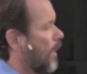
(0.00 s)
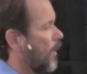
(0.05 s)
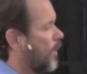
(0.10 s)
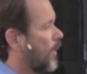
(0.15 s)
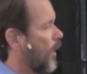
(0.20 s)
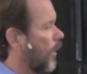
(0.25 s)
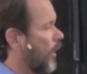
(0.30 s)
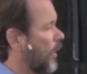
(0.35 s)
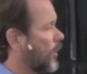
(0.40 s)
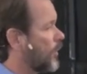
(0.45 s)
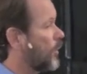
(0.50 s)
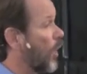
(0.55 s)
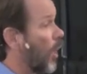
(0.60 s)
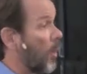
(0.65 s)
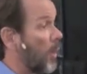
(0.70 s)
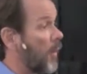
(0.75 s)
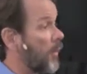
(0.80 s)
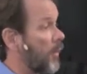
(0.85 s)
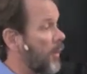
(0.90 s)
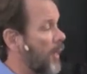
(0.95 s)
There is
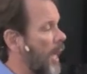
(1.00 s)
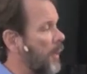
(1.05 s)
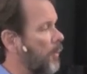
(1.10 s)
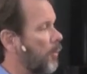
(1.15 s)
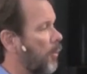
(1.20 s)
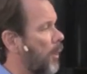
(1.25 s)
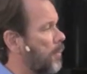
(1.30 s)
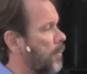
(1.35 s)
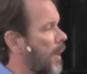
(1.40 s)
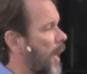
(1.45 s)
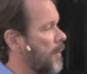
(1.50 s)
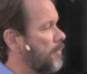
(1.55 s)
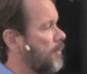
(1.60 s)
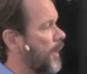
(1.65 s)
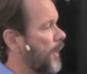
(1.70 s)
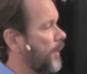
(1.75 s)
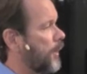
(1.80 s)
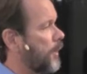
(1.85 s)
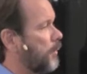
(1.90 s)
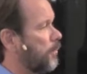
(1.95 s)
no other name whereby
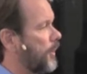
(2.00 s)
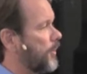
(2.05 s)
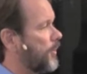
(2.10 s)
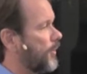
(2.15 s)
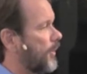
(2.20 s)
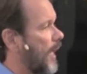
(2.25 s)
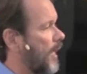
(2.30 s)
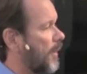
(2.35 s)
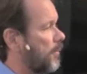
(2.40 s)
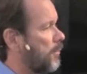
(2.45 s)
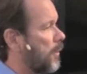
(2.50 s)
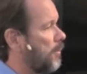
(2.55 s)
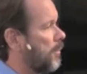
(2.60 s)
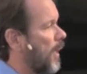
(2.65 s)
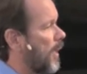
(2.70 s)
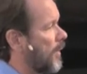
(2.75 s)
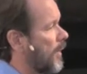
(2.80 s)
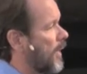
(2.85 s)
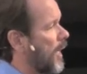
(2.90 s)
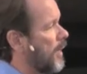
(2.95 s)
men can be saved but
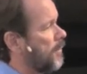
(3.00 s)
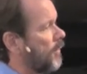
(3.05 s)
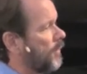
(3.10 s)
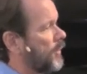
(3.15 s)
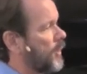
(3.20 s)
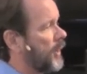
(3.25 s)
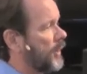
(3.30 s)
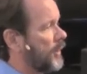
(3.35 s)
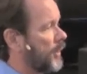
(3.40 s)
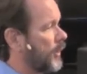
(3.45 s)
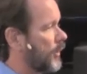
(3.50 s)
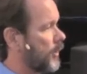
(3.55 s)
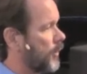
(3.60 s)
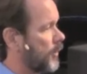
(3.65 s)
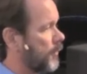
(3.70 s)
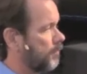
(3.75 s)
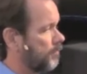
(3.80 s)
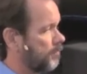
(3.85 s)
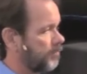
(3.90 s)
by the name of Jesus.